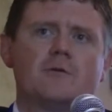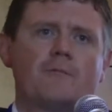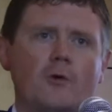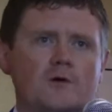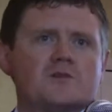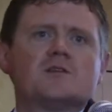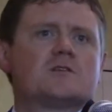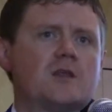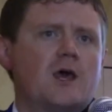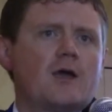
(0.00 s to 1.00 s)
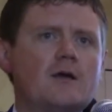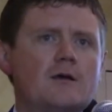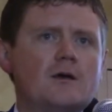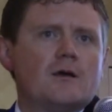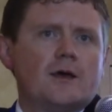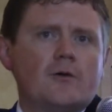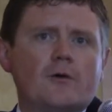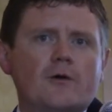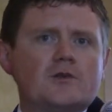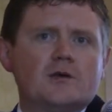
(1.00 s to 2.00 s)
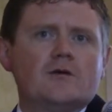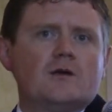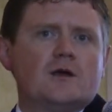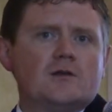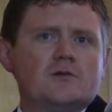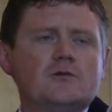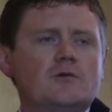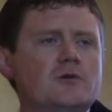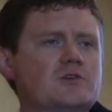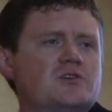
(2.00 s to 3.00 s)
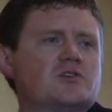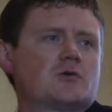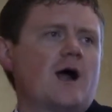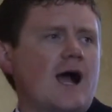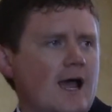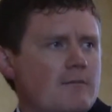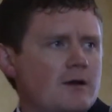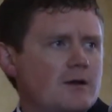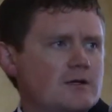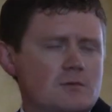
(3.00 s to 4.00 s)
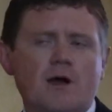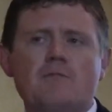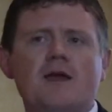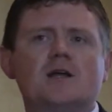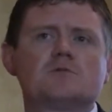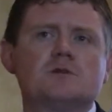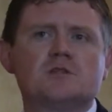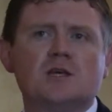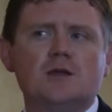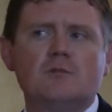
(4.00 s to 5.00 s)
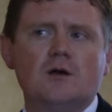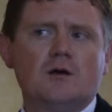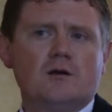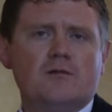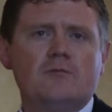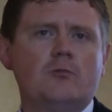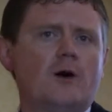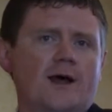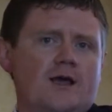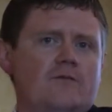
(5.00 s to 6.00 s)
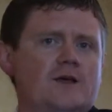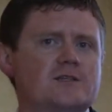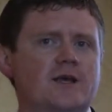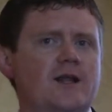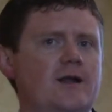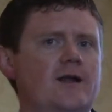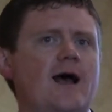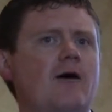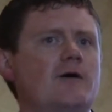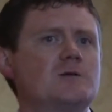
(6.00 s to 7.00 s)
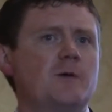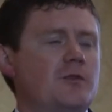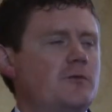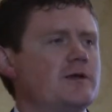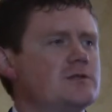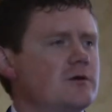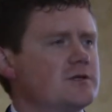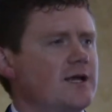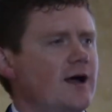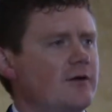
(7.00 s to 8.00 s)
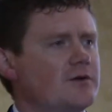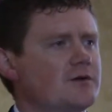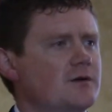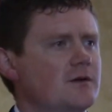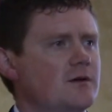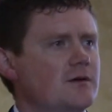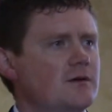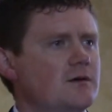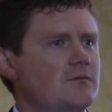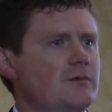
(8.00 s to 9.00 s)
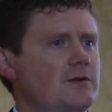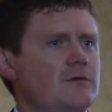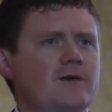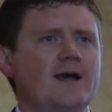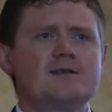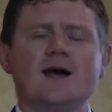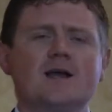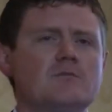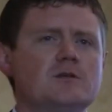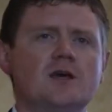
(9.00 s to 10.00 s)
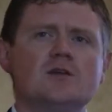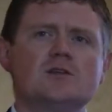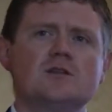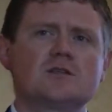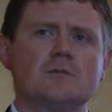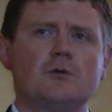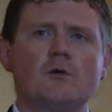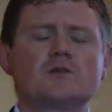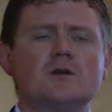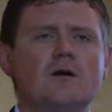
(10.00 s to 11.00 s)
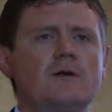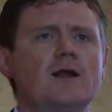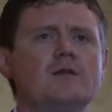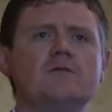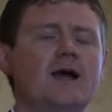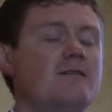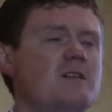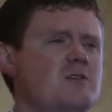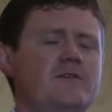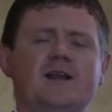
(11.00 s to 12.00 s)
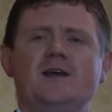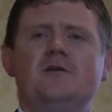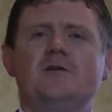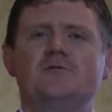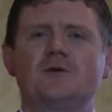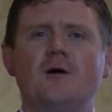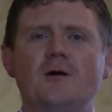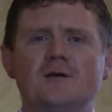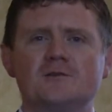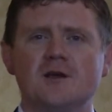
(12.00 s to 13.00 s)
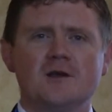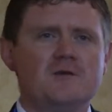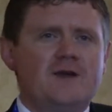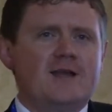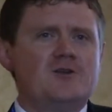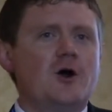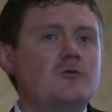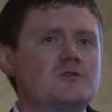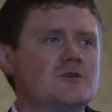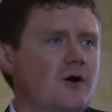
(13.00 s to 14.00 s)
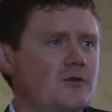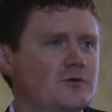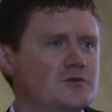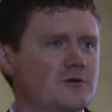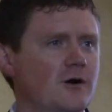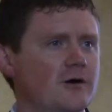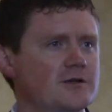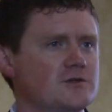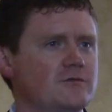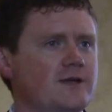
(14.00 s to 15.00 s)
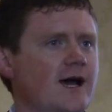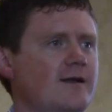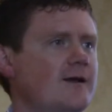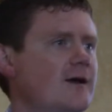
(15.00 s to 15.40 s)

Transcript: reports this thick in order to describe to my management team what I investigated and how I spent the research dollars. But you've got documentation that supports it already. You've got iterative drawings. You've got notes on those drawings. You've got